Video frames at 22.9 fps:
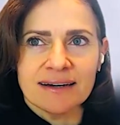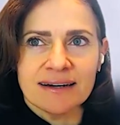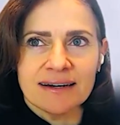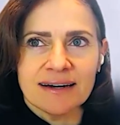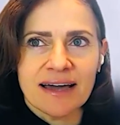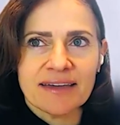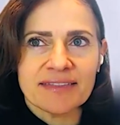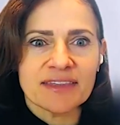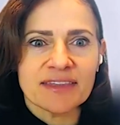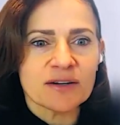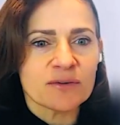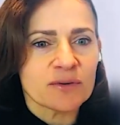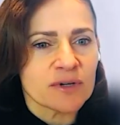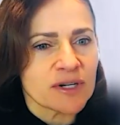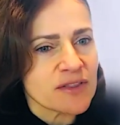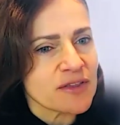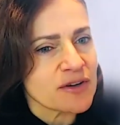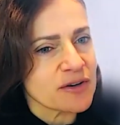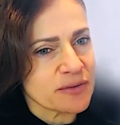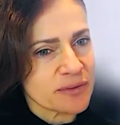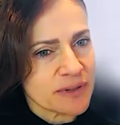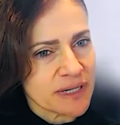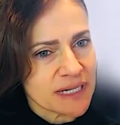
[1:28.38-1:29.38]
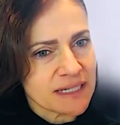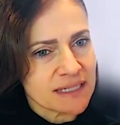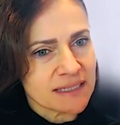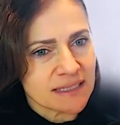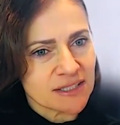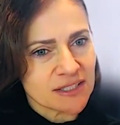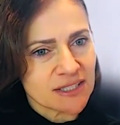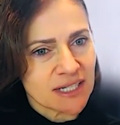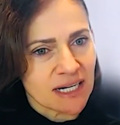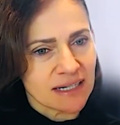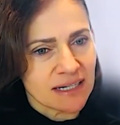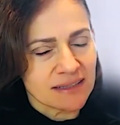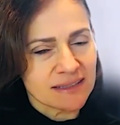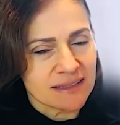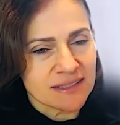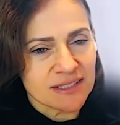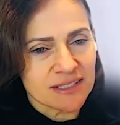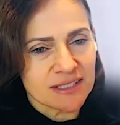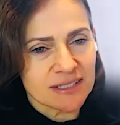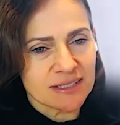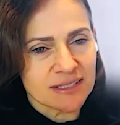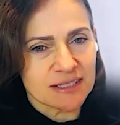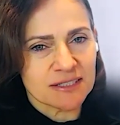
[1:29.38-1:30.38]
I think one of the greatest
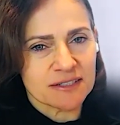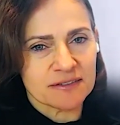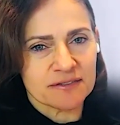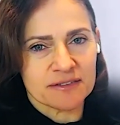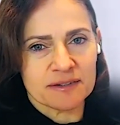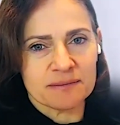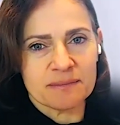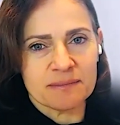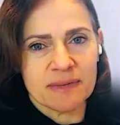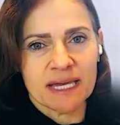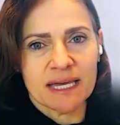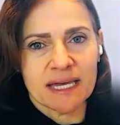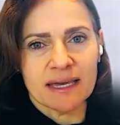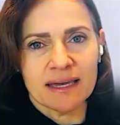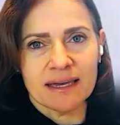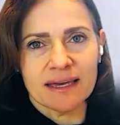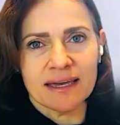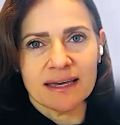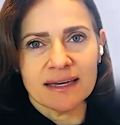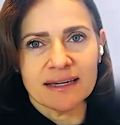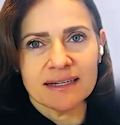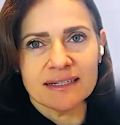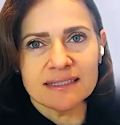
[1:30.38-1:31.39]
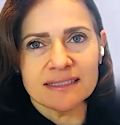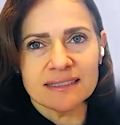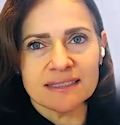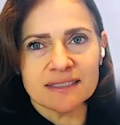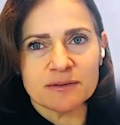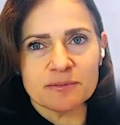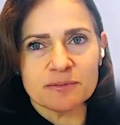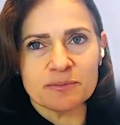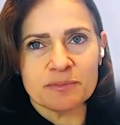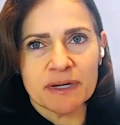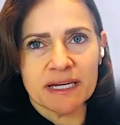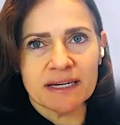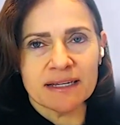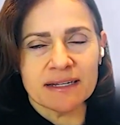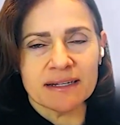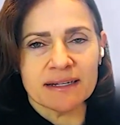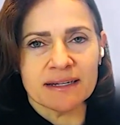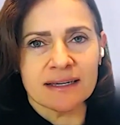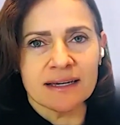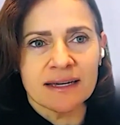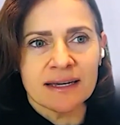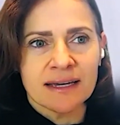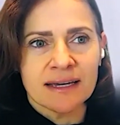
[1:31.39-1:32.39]
challenges for me has
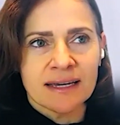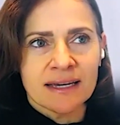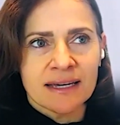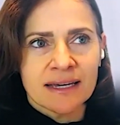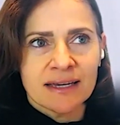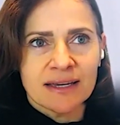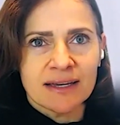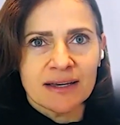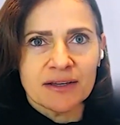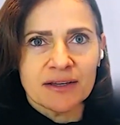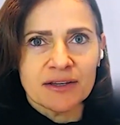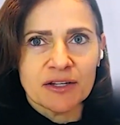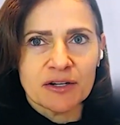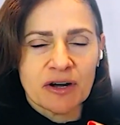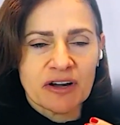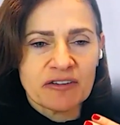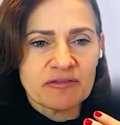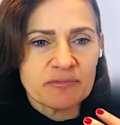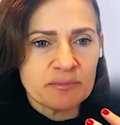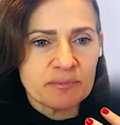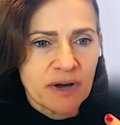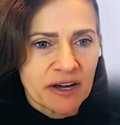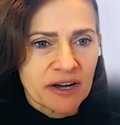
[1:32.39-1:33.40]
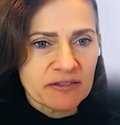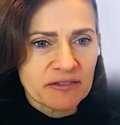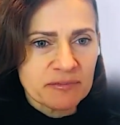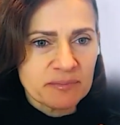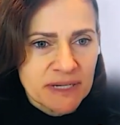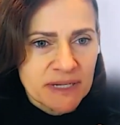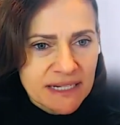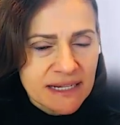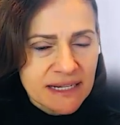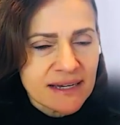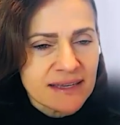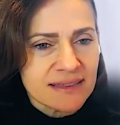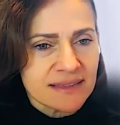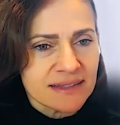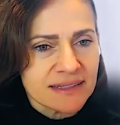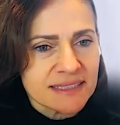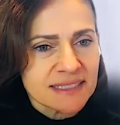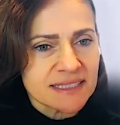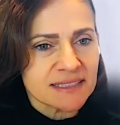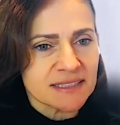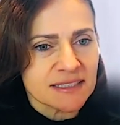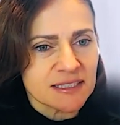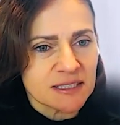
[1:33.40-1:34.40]
been, I've been in
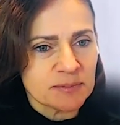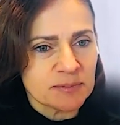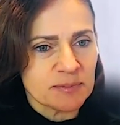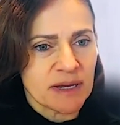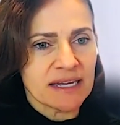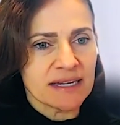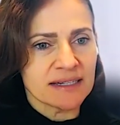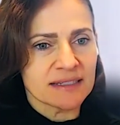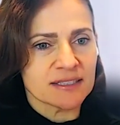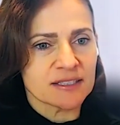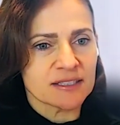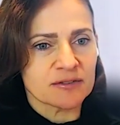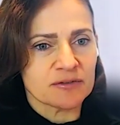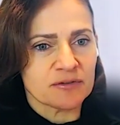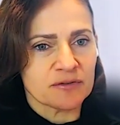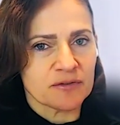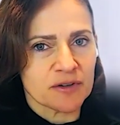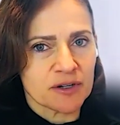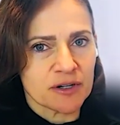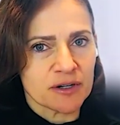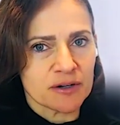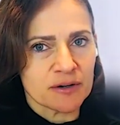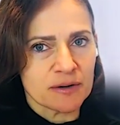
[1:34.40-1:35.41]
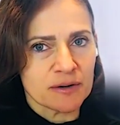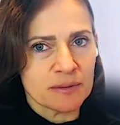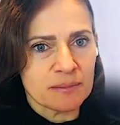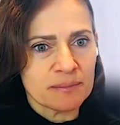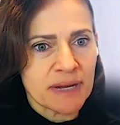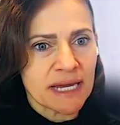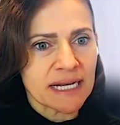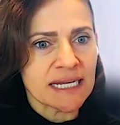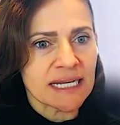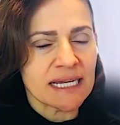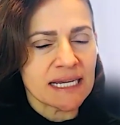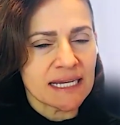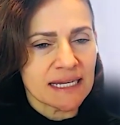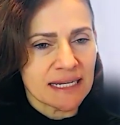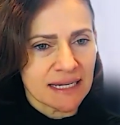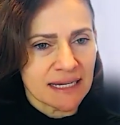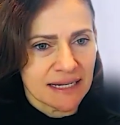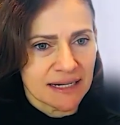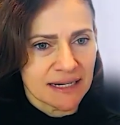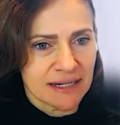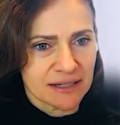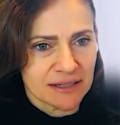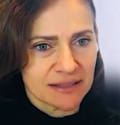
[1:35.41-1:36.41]
this space for many
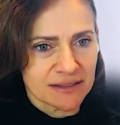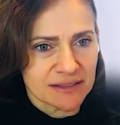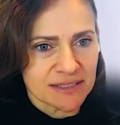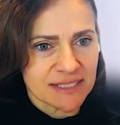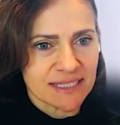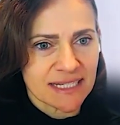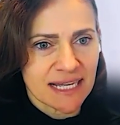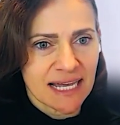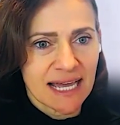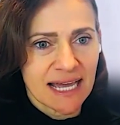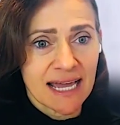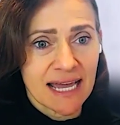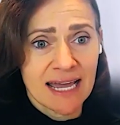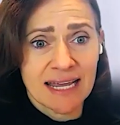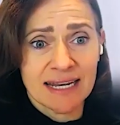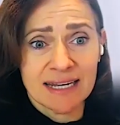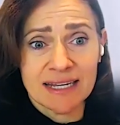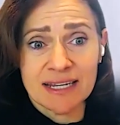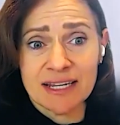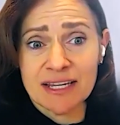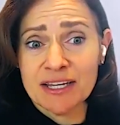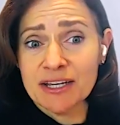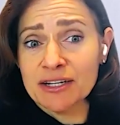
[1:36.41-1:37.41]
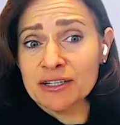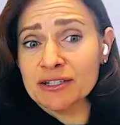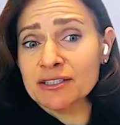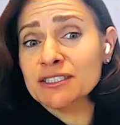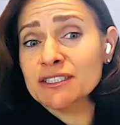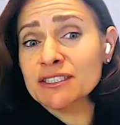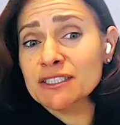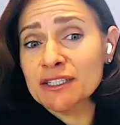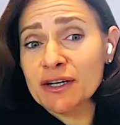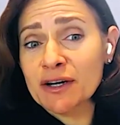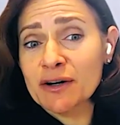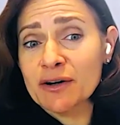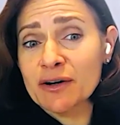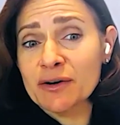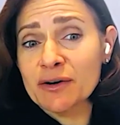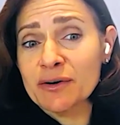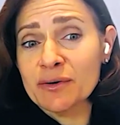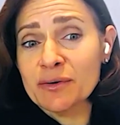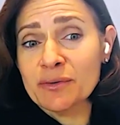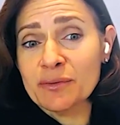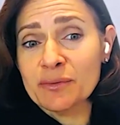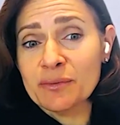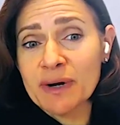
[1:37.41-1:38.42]
years. And years
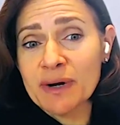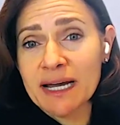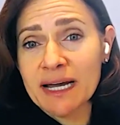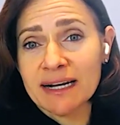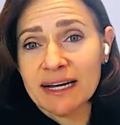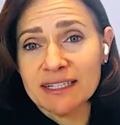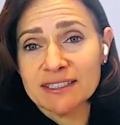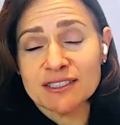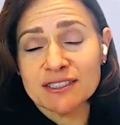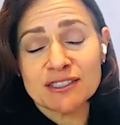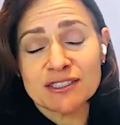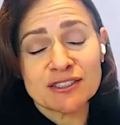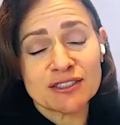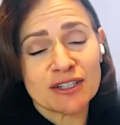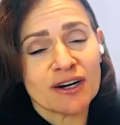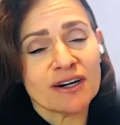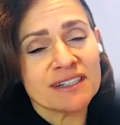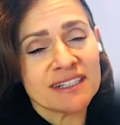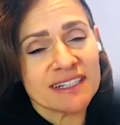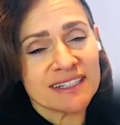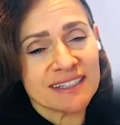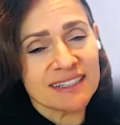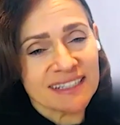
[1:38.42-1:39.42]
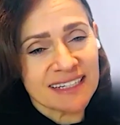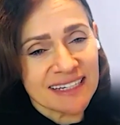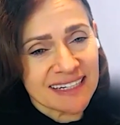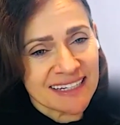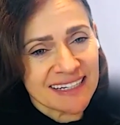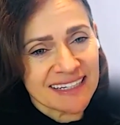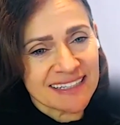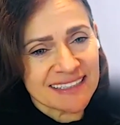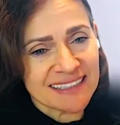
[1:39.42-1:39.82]
ago, when I started in